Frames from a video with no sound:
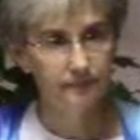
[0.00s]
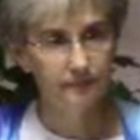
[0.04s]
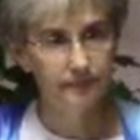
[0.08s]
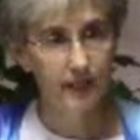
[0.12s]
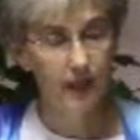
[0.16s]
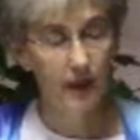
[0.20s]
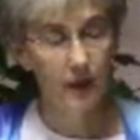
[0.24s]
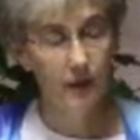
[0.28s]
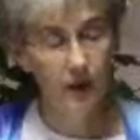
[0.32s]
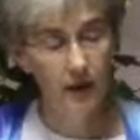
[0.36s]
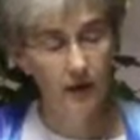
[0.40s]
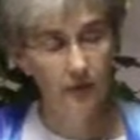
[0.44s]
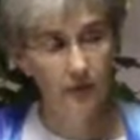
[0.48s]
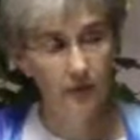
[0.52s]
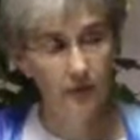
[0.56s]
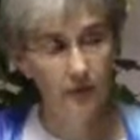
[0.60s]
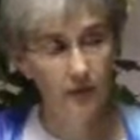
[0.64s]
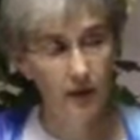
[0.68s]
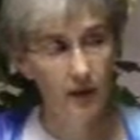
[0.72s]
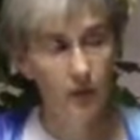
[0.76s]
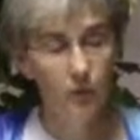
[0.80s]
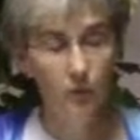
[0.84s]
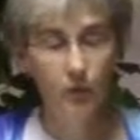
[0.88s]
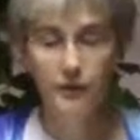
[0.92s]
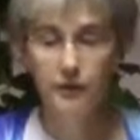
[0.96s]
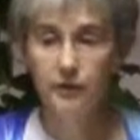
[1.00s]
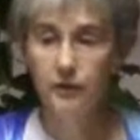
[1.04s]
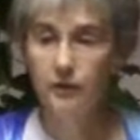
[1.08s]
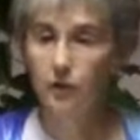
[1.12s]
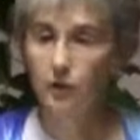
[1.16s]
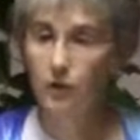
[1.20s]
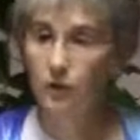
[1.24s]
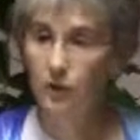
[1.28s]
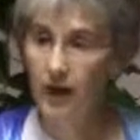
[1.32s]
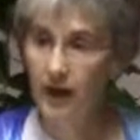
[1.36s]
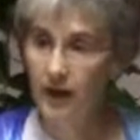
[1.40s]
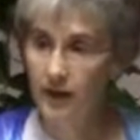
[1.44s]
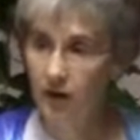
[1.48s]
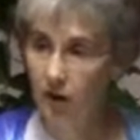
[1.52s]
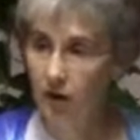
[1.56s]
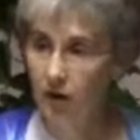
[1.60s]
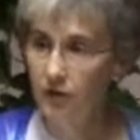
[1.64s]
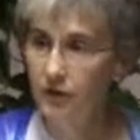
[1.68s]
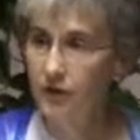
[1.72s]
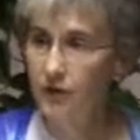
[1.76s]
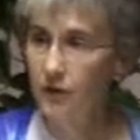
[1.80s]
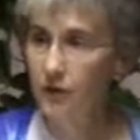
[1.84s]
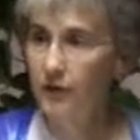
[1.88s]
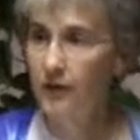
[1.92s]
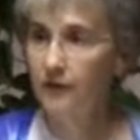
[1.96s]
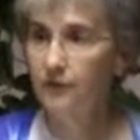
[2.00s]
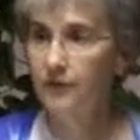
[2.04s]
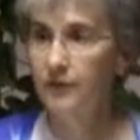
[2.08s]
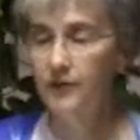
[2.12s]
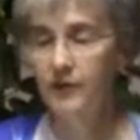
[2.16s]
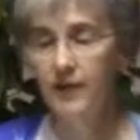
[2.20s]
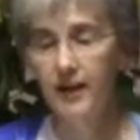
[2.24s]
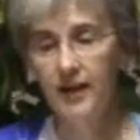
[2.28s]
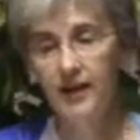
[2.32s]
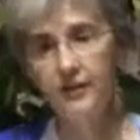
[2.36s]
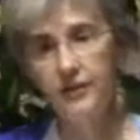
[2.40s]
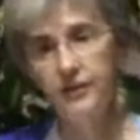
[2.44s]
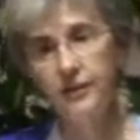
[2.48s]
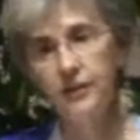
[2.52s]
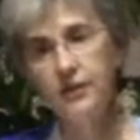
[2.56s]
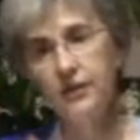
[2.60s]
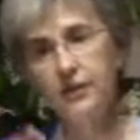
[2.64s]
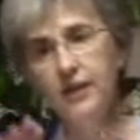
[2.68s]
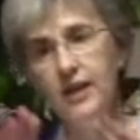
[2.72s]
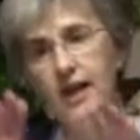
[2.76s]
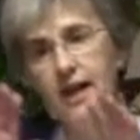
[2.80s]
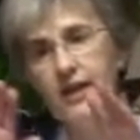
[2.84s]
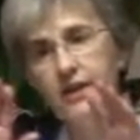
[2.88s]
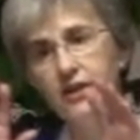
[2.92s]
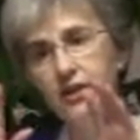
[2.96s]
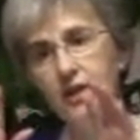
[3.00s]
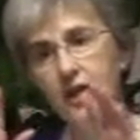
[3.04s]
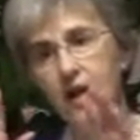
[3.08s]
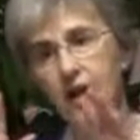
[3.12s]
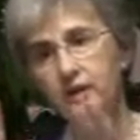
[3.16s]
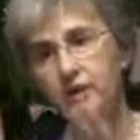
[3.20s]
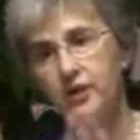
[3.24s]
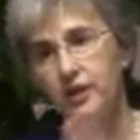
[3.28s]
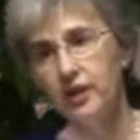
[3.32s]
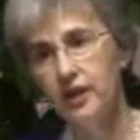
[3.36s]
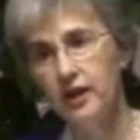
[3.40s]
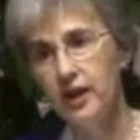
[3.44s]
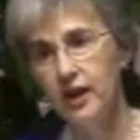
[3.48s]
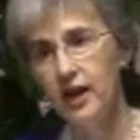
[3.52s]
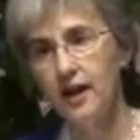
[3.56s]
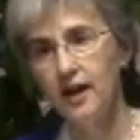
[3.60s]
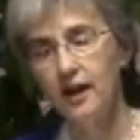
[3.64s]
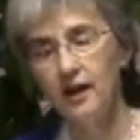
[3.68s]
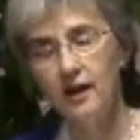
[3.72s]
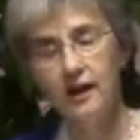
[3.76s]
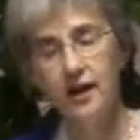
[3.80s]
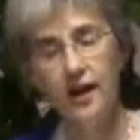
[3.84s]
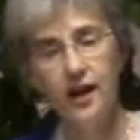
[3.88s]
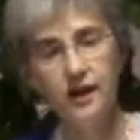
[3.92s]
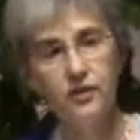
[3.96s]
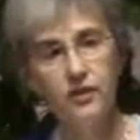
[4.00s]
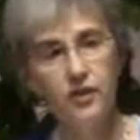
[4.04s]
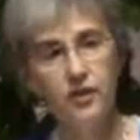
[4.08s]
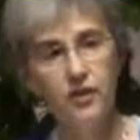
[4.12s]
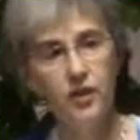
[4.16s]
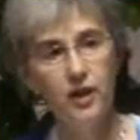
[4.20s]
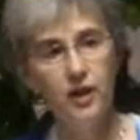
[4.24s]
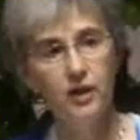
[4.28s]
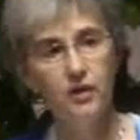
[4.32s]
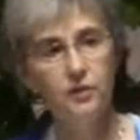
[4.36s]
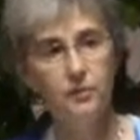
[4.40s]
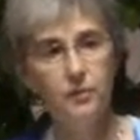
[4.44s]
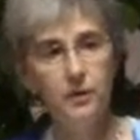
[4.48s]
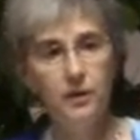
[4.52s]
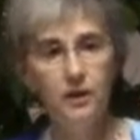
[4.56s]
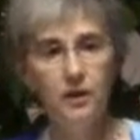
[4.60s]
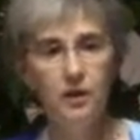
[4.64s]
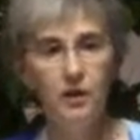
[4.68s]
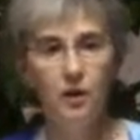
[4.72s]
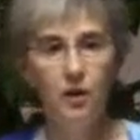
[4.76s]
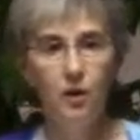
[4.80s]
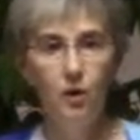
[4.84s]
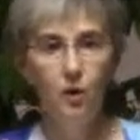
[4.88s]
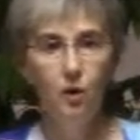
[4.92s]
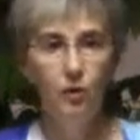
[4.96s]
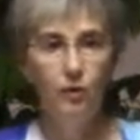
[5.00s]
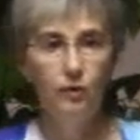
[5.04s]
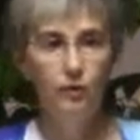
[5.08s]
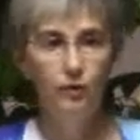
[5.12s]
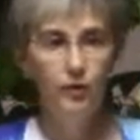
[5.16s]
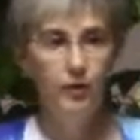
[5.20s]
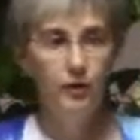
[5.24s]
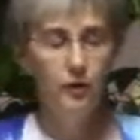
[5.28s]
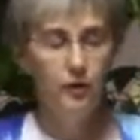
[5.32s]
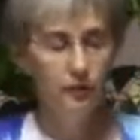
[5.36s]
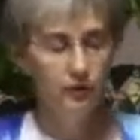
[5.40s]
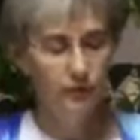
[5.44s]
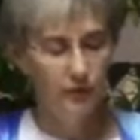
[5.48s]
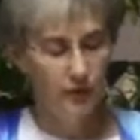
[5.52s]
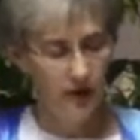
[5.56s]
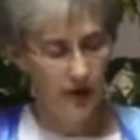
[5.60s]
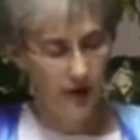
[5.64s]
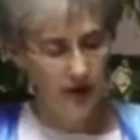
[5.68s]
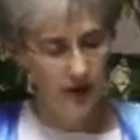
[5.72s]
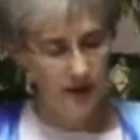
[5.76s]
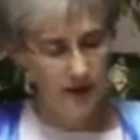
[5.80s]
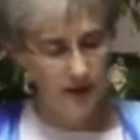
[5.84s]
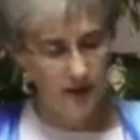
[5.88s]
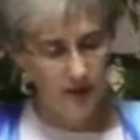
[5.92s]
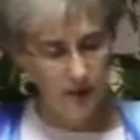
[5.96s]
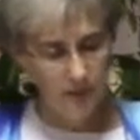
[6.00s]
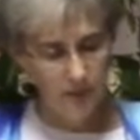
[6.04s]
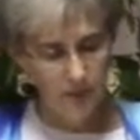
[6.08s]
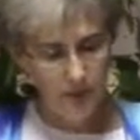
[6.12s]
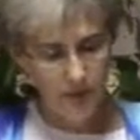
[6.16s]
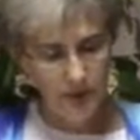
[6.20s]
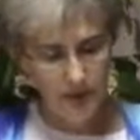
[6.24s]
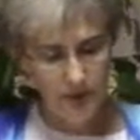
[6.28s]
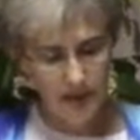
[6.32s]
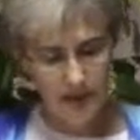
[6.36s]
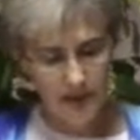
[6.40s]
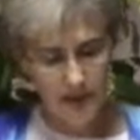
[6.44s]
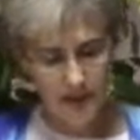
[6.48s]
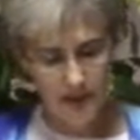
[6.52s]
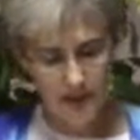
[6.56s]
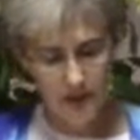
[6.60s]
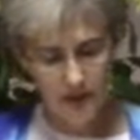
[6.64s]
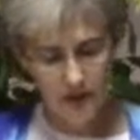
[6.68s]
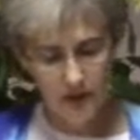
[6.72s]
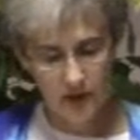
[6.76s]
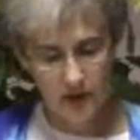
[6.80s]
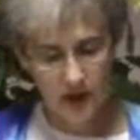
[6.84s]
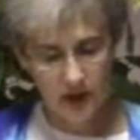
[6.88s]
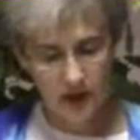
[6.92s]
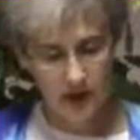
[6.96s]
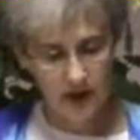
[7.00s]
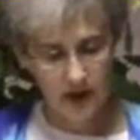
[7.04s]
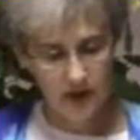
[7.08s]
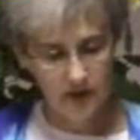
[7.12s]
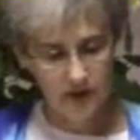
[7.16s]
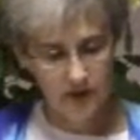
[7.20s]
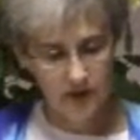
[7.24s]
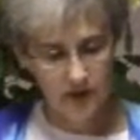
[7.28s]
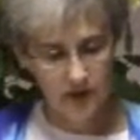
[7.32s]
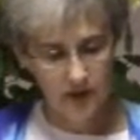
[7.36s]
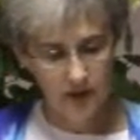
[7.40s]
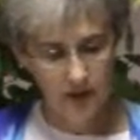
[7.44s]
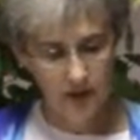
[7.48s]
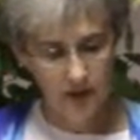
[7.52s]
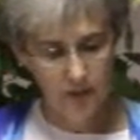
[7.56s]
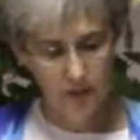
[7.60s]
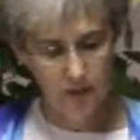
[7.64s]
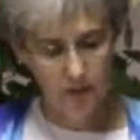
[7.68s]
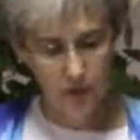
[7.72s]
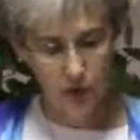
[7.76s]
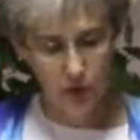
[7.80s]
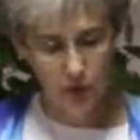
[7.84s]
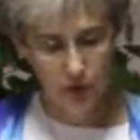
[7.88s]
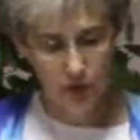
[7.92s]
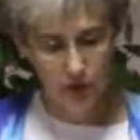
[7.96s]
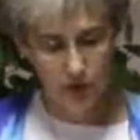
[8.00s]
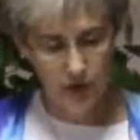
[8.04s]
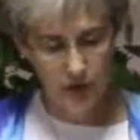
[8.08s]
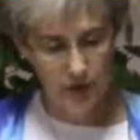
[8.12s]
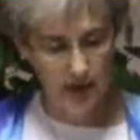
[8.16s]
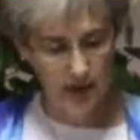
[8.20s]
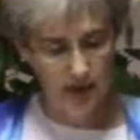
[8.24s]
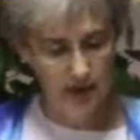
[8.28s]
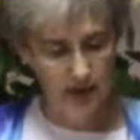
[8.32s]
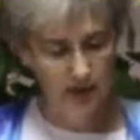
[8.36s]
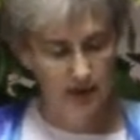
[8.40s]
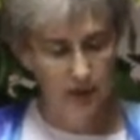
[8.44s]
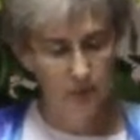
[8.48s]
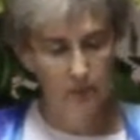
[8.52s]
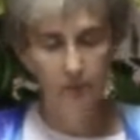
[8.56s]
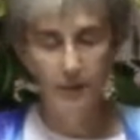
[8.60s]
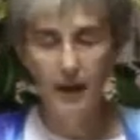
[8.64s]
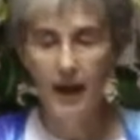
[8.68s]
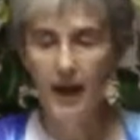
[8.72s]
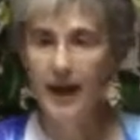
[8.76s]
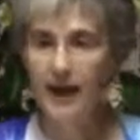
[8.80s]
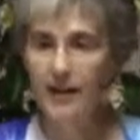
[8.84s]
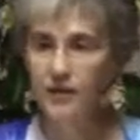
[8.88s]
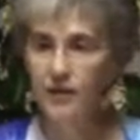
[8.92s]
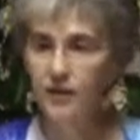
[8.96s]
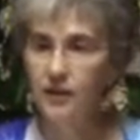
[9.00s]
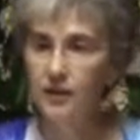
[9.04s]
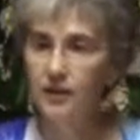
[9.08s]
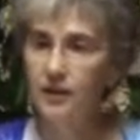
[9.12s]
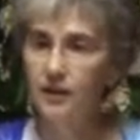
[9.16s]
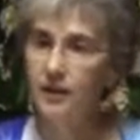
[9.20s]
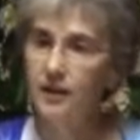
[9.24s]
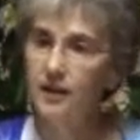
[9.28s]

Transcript: However, what the Quran also emphasizes is not God's judgment or fear of God, but it is God's mercy and compassion.